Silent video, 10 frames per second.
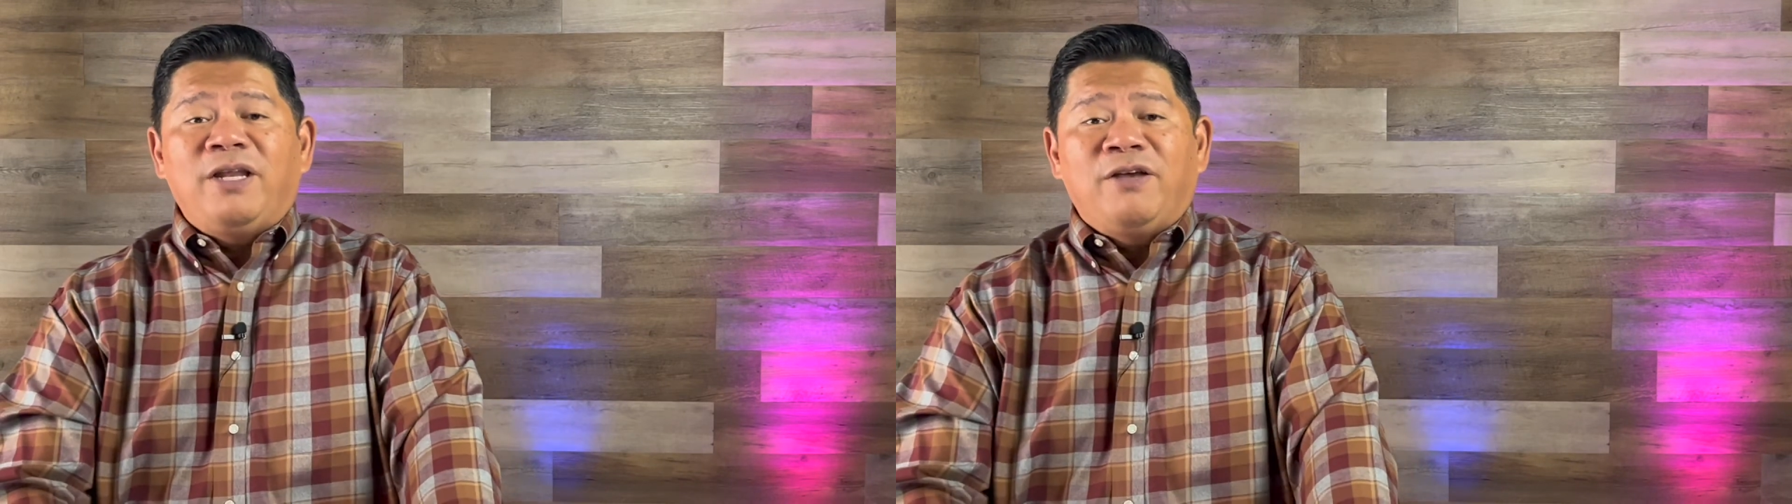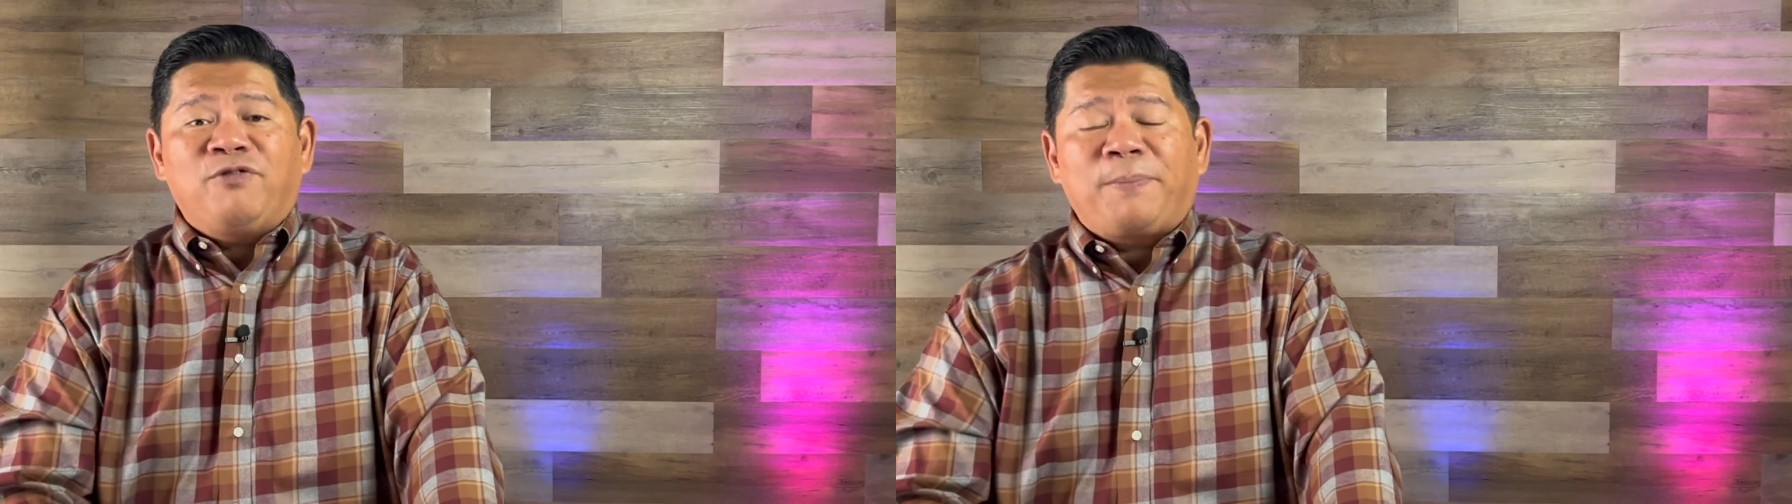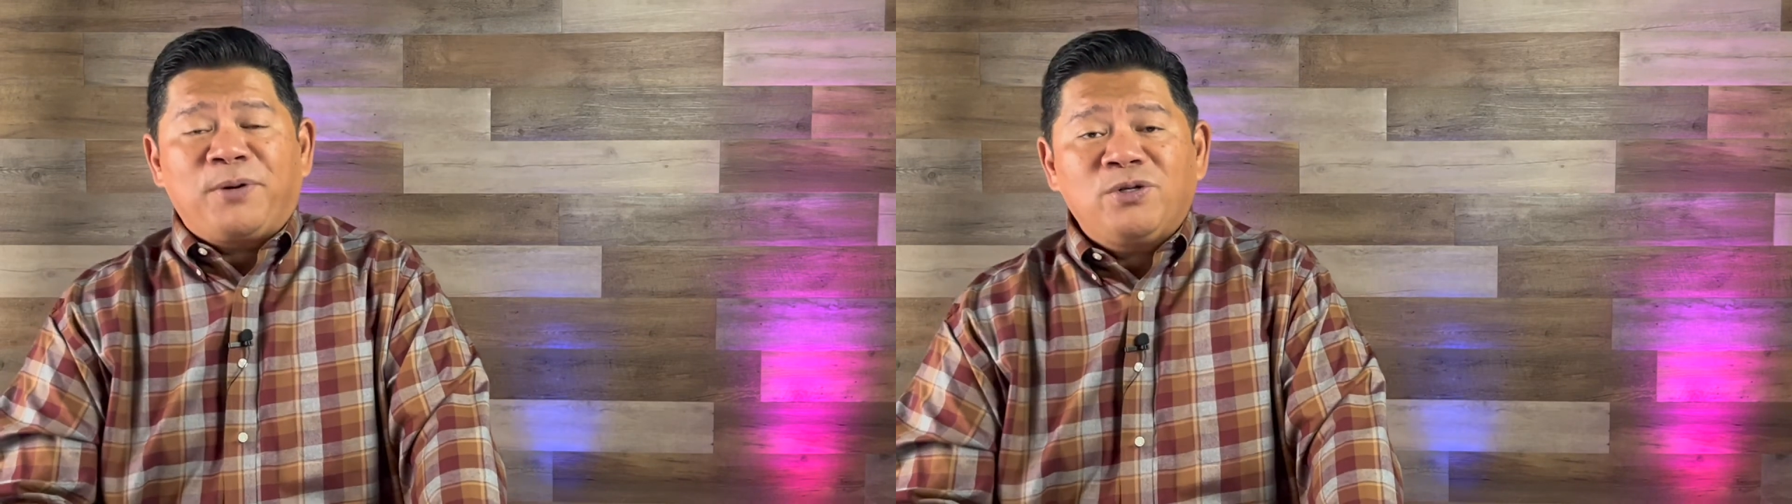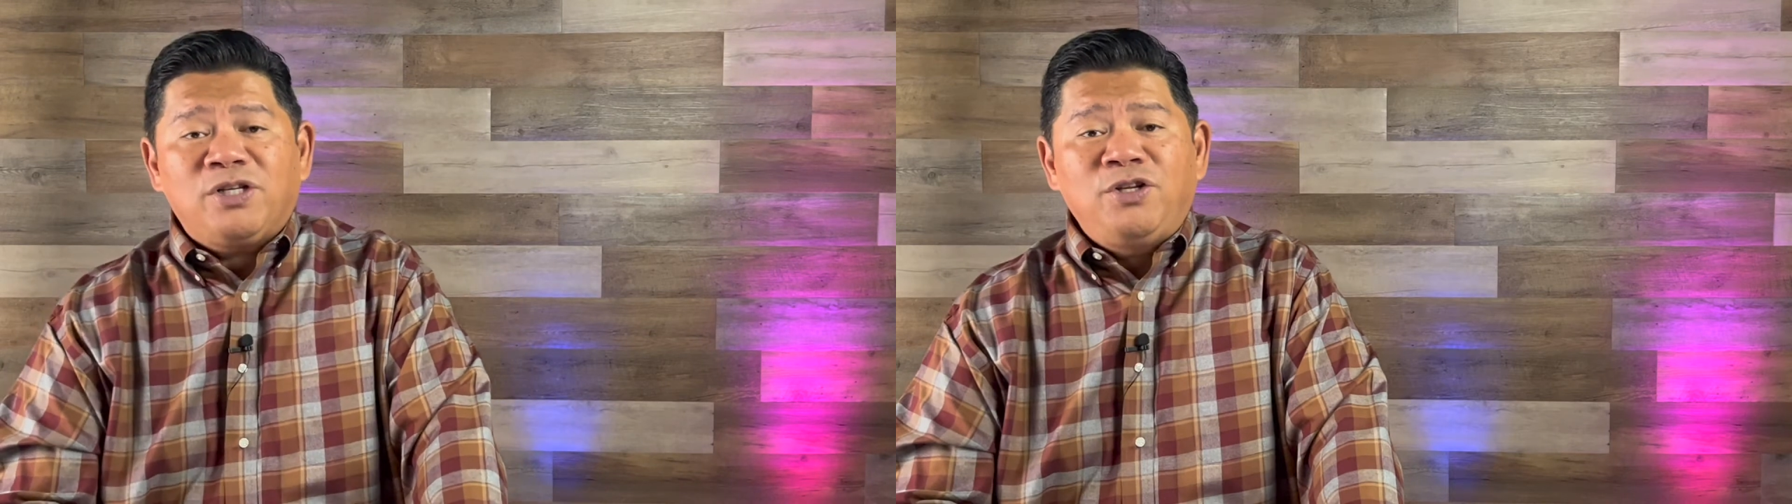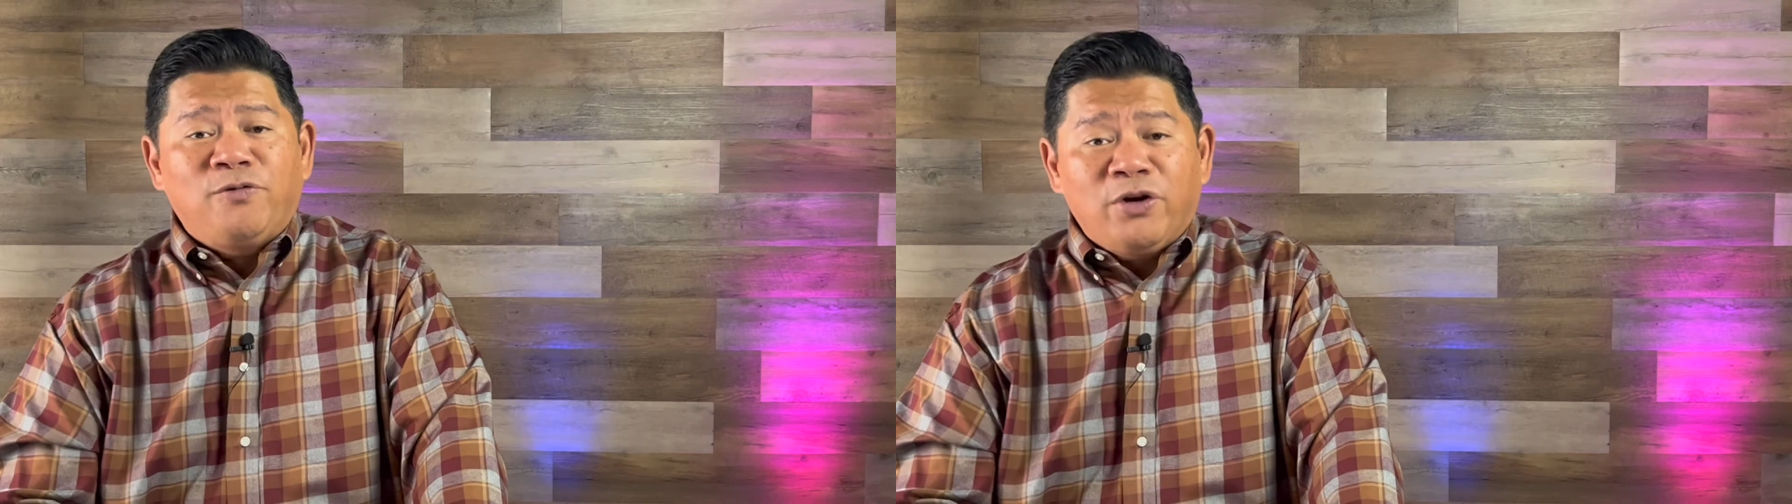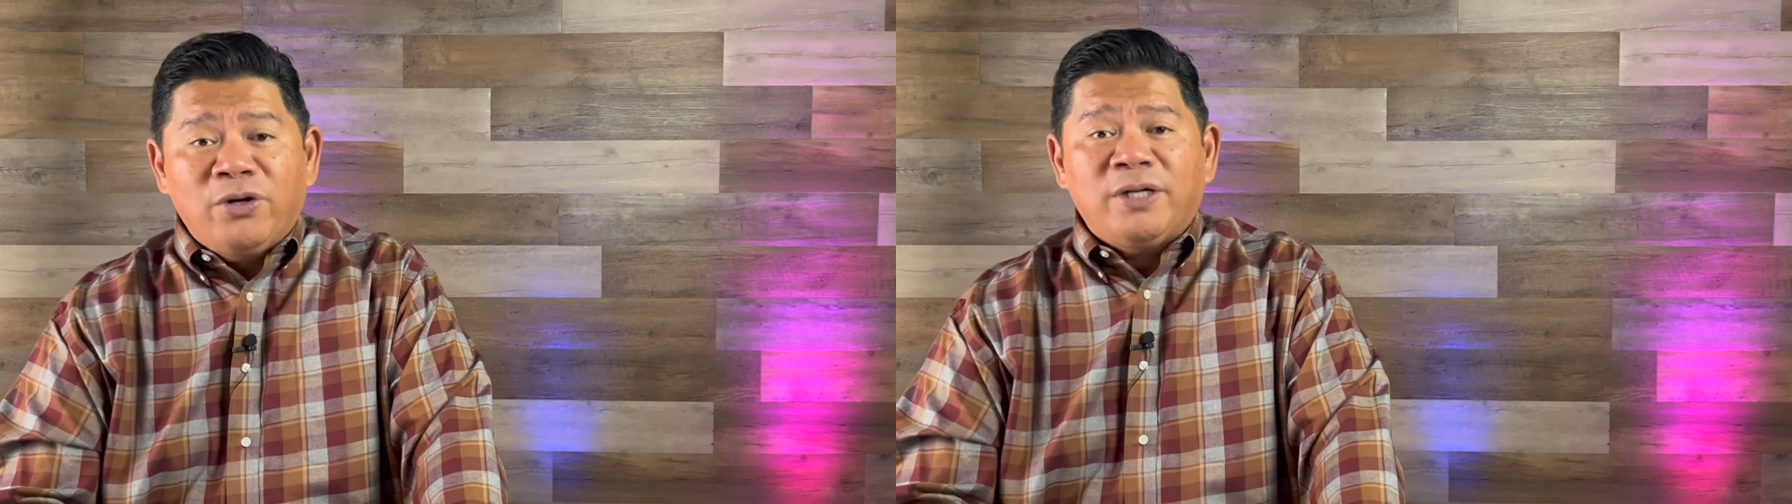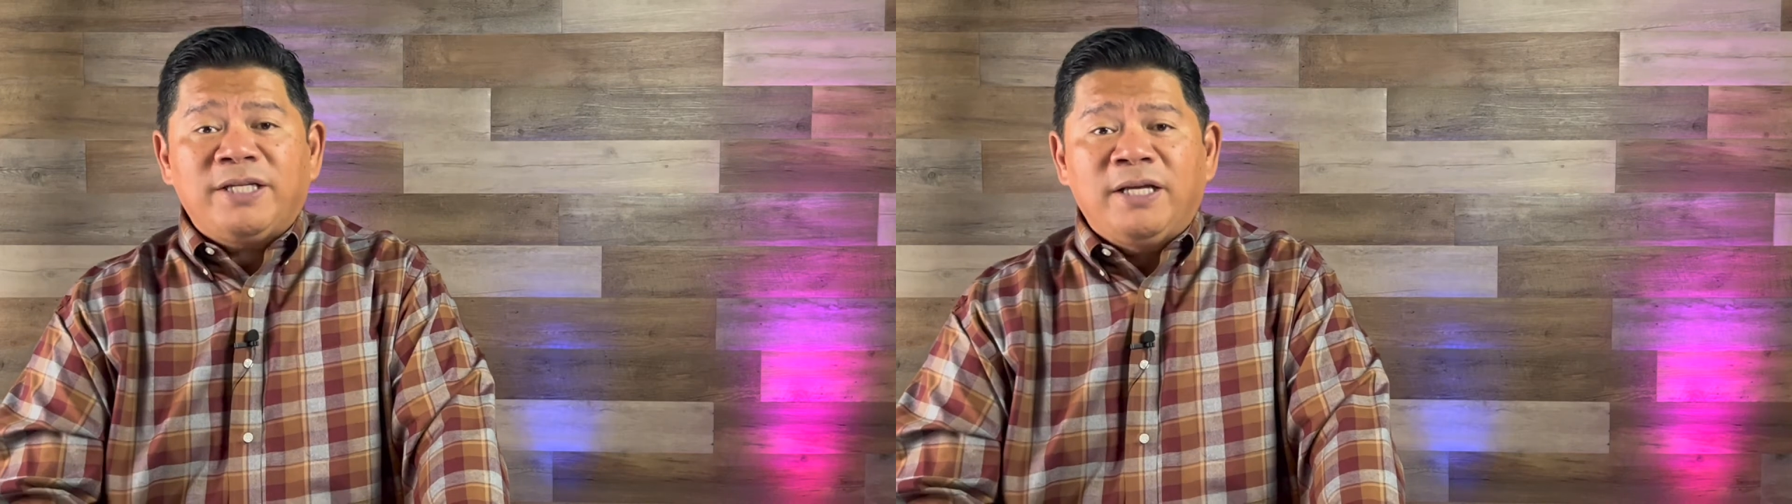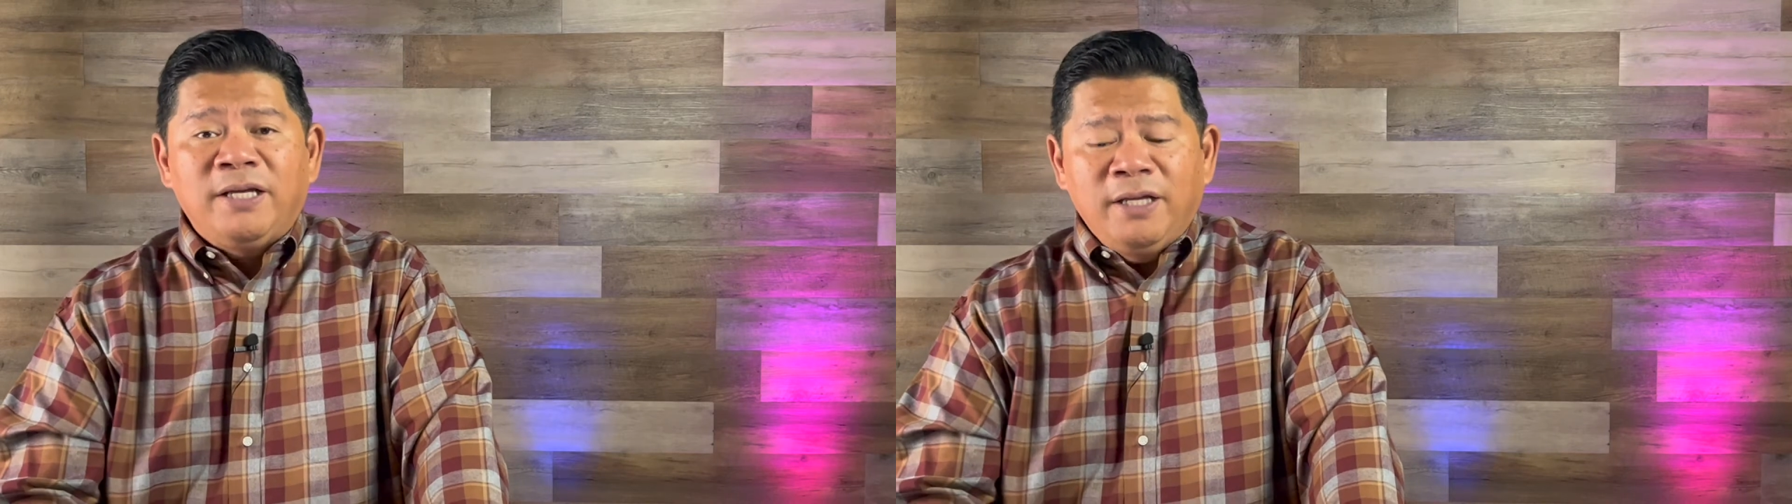if the person you've hurt